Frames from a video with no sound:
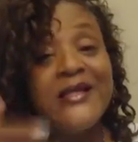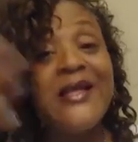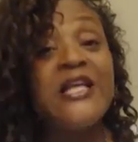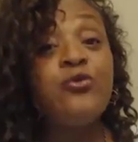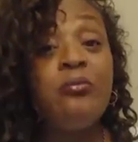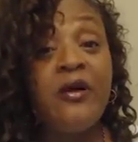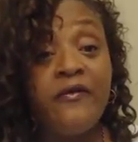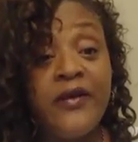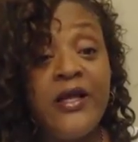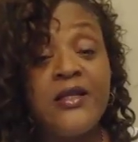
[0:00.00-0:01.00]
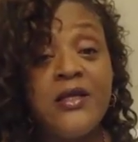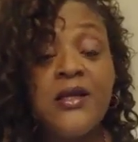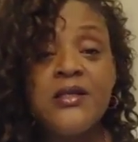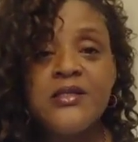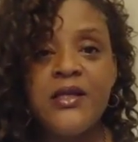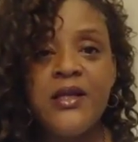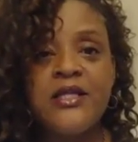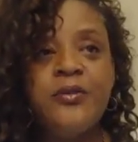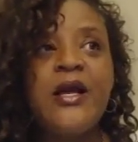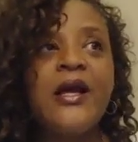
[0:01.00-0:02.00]
That's what my faith
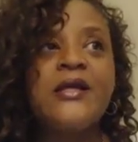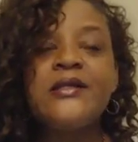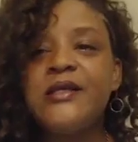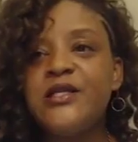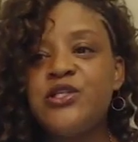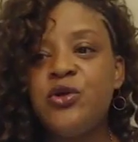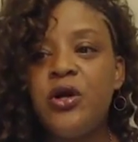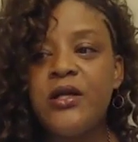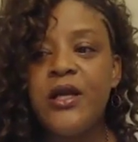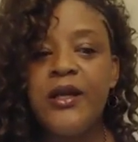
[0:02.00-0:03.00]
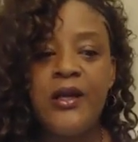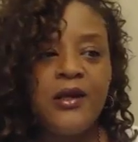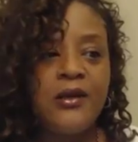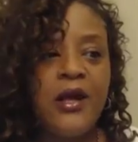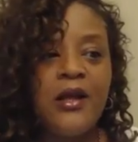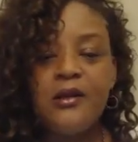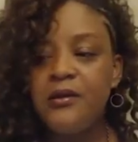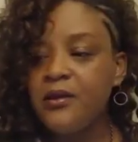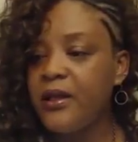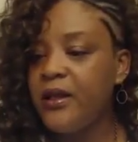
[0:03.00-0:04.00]
says. But I got to get started. I can't not
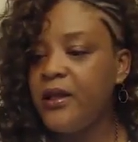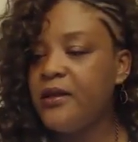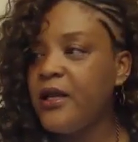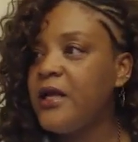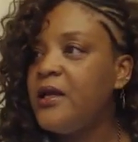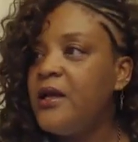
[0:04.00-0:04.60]
look. I can't not